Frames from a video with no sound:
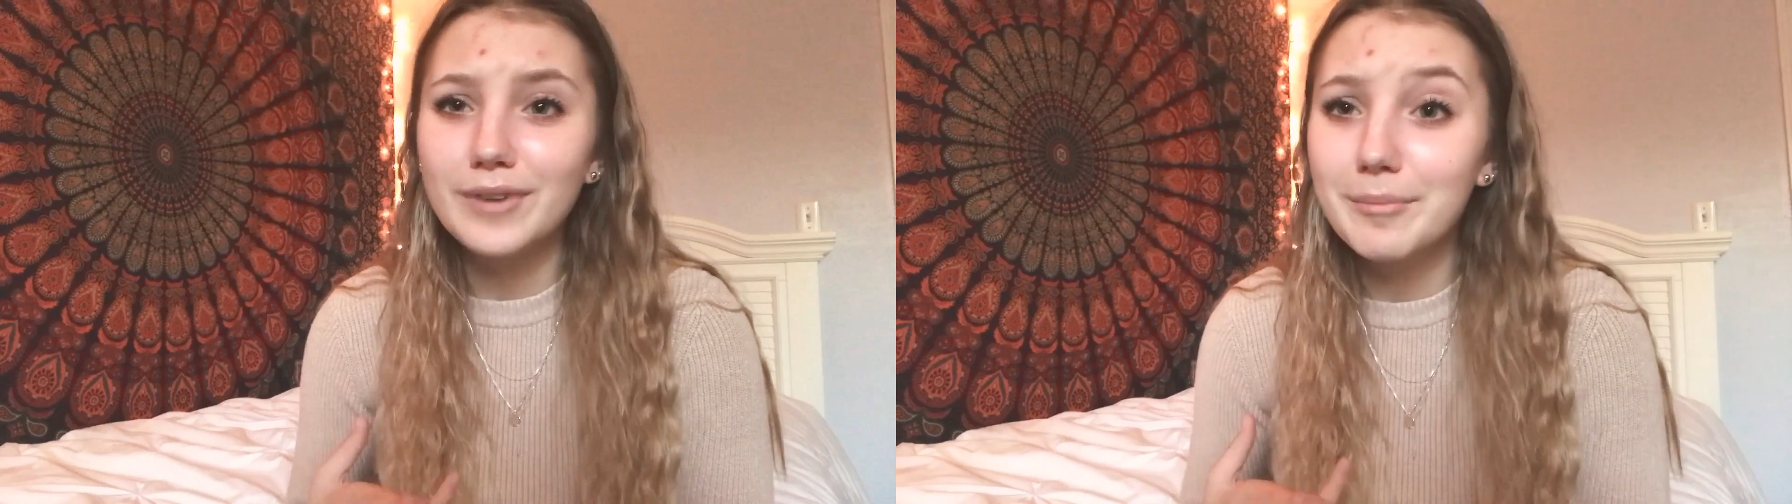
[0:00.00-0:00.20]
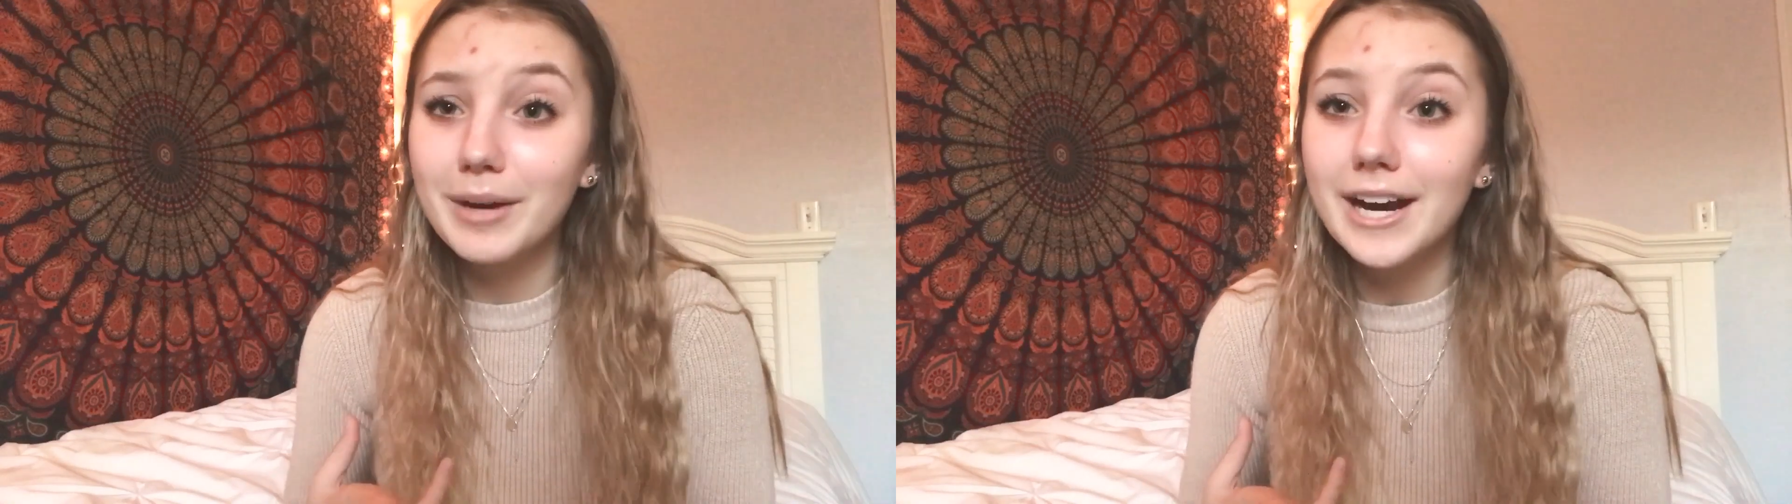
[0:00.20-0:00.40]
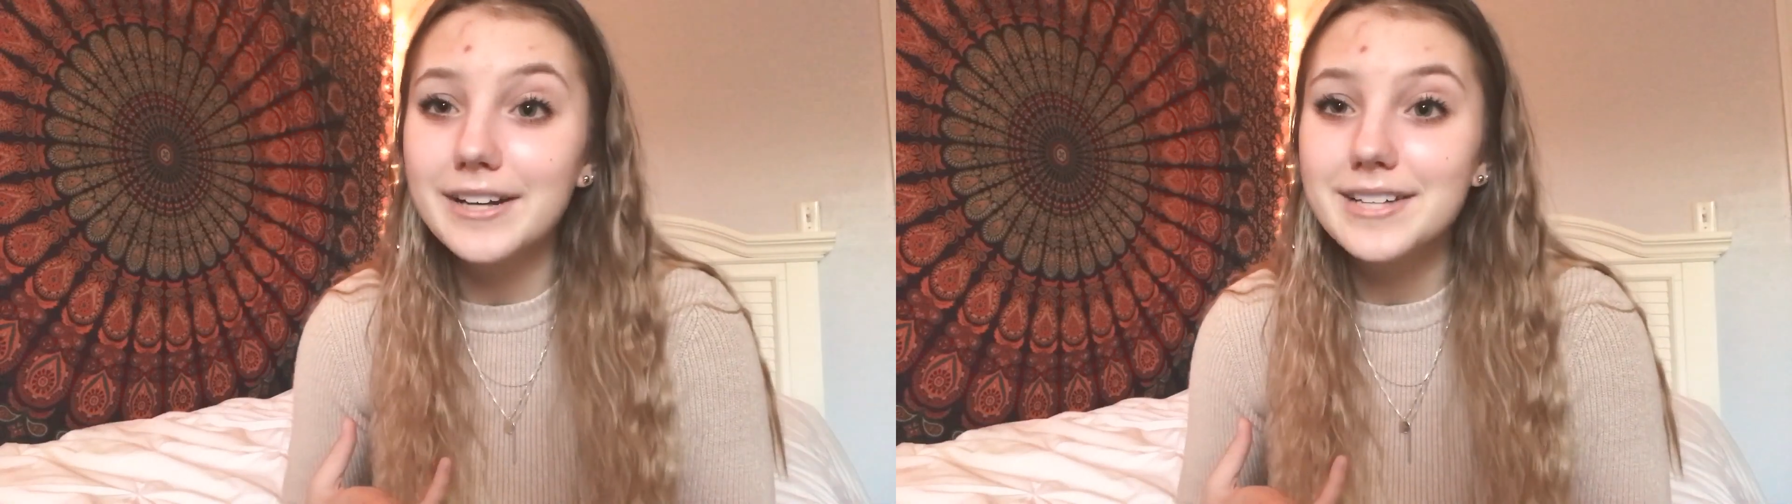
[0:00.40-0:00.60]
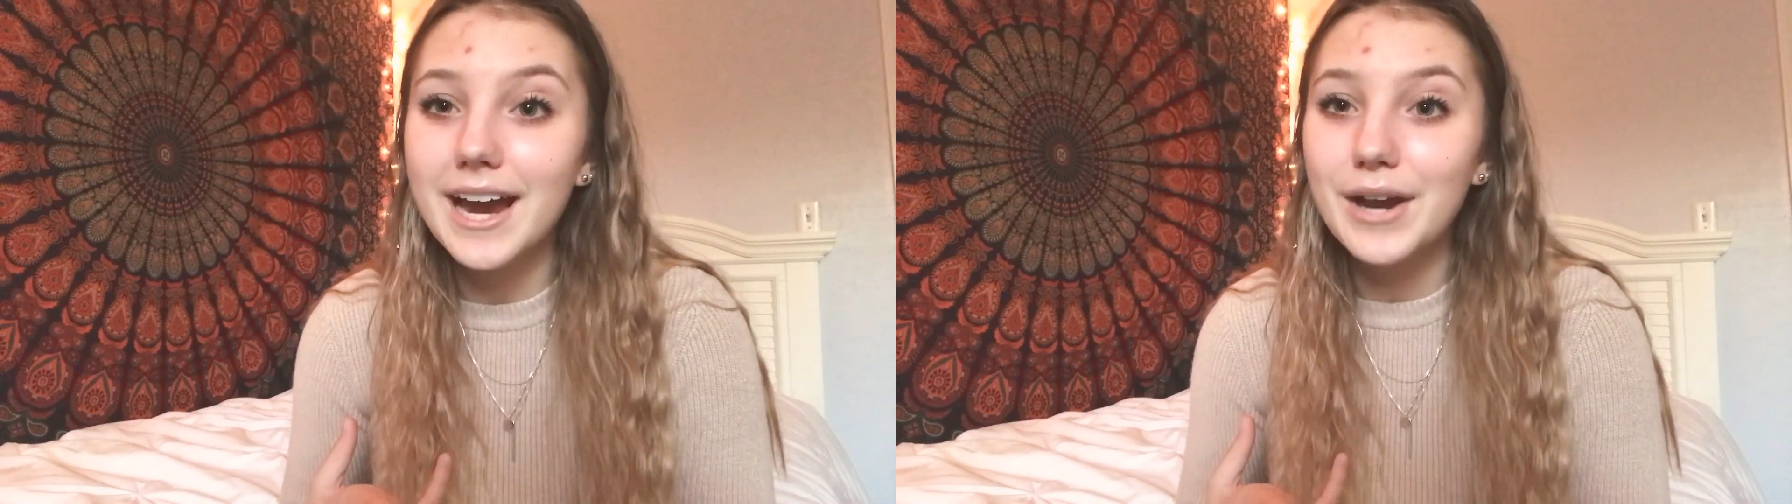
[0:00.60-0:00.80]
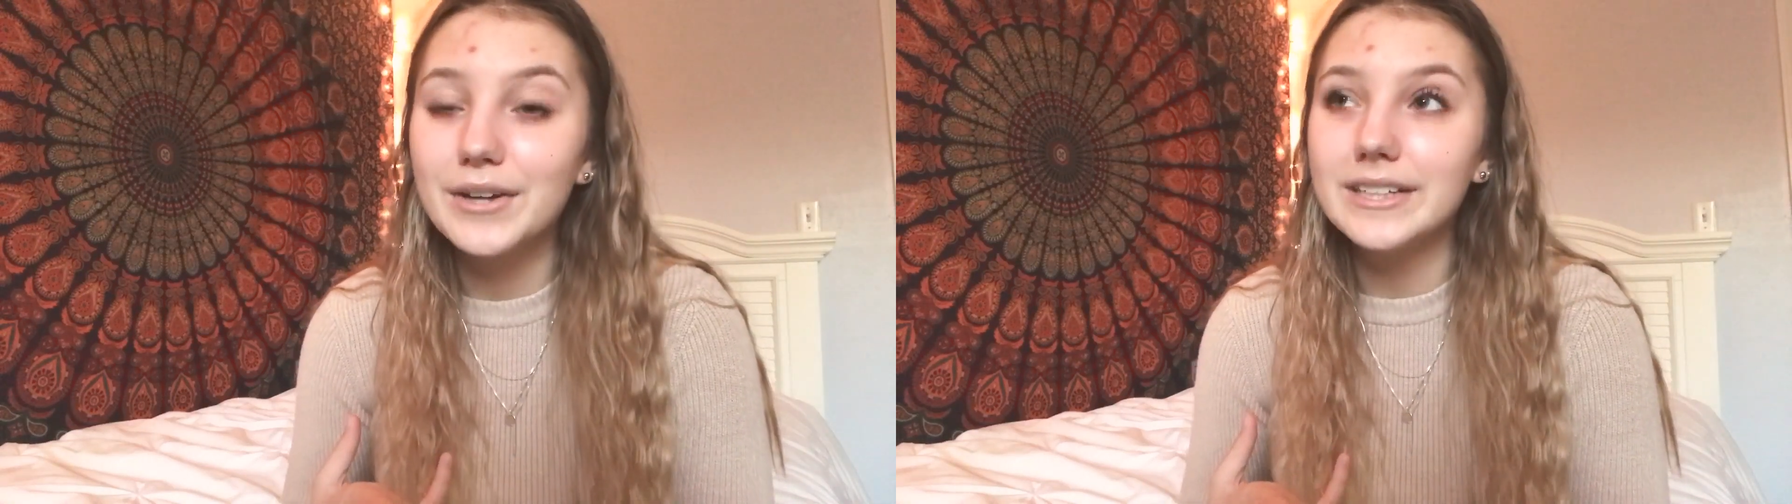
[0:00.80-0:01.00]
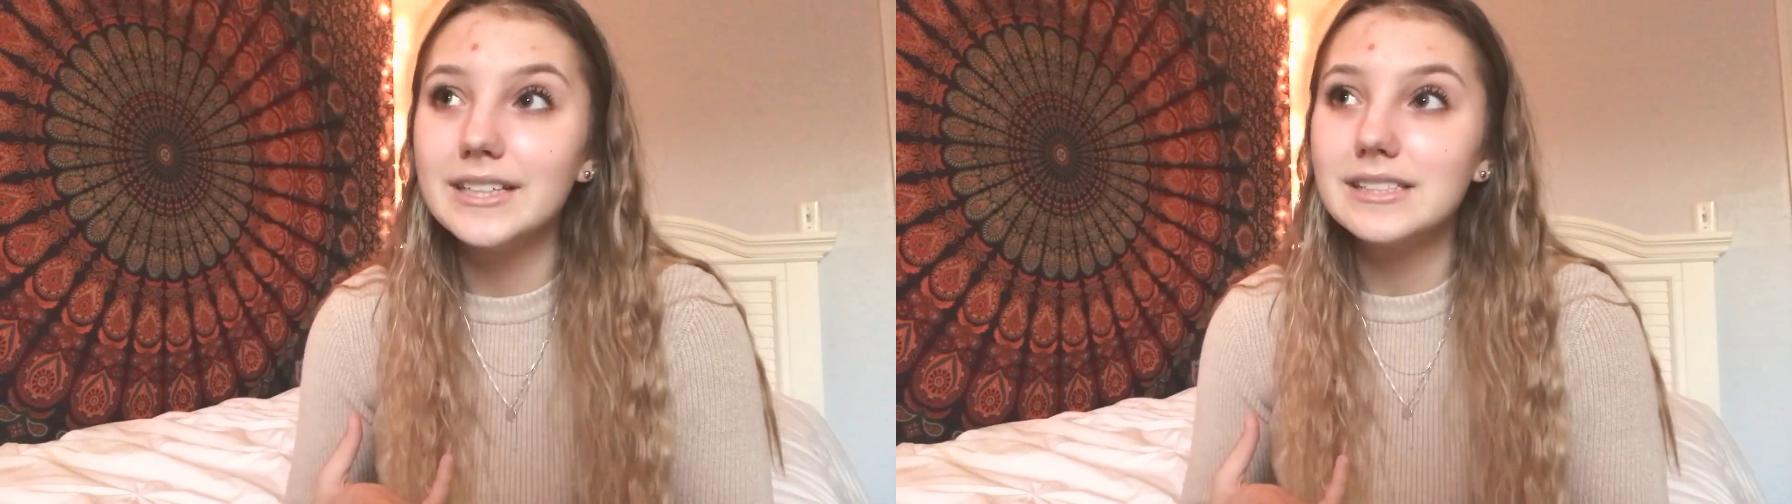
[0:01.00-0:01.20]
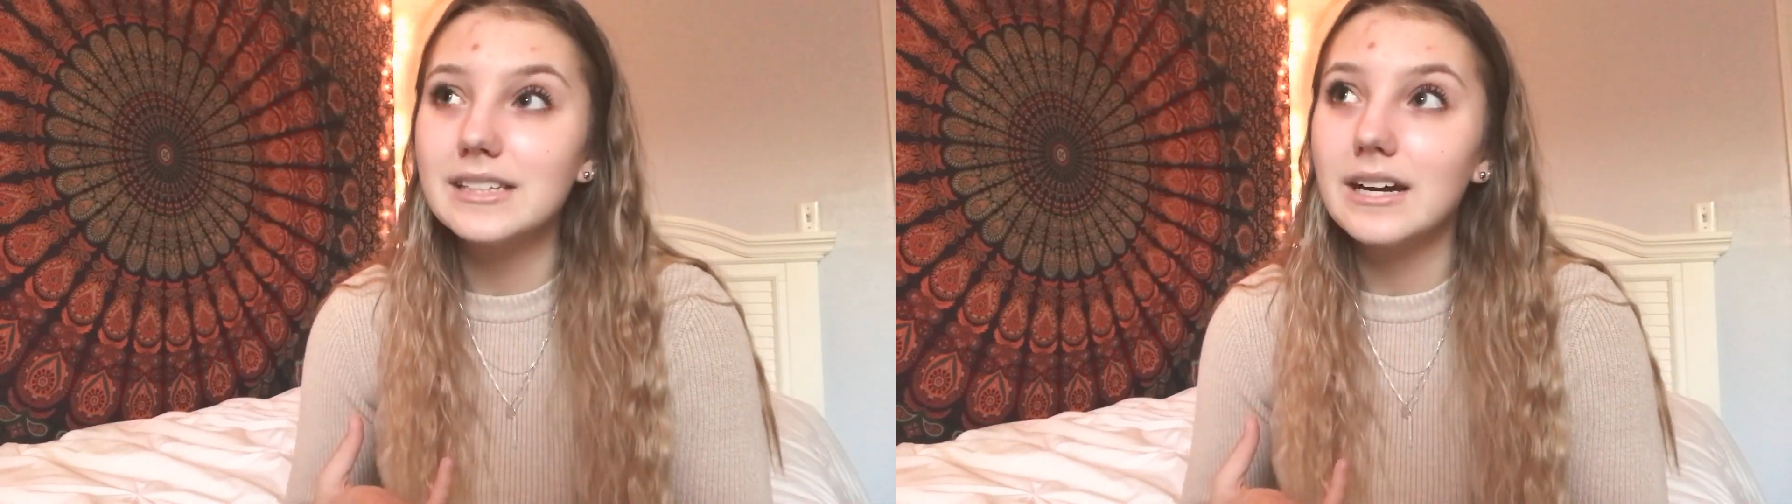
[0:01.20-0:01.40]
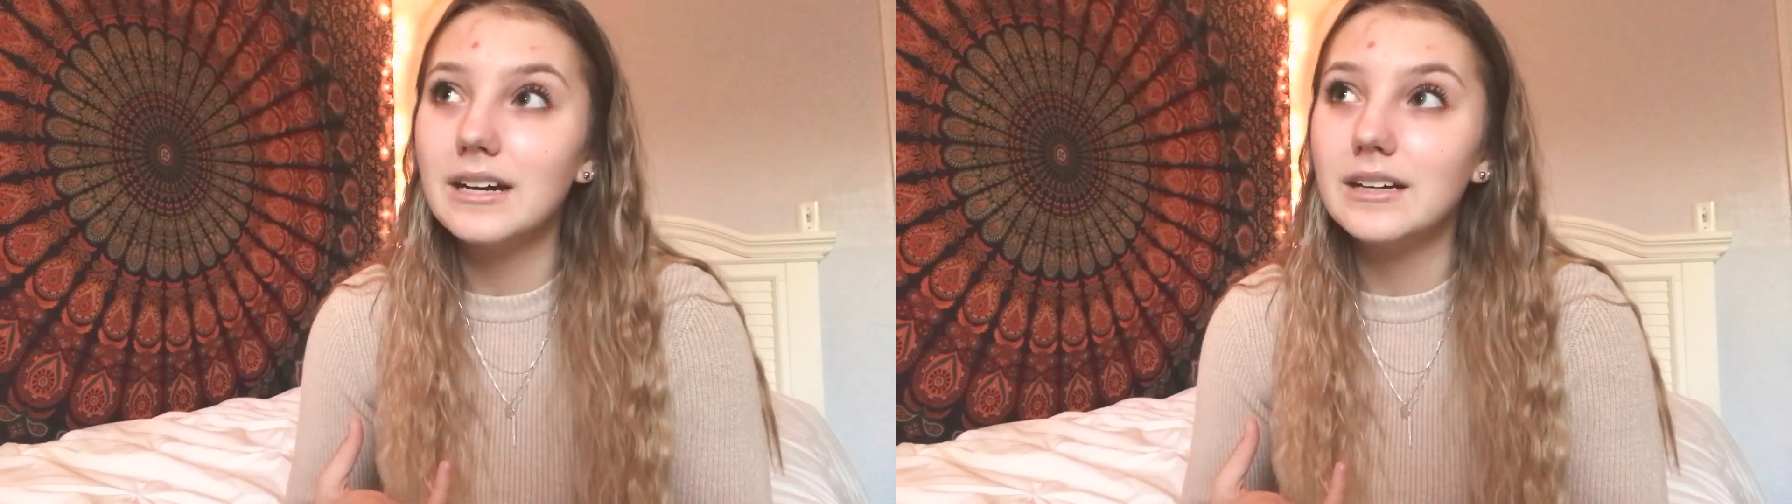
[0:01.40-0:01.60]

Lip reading: Vampire Diaries,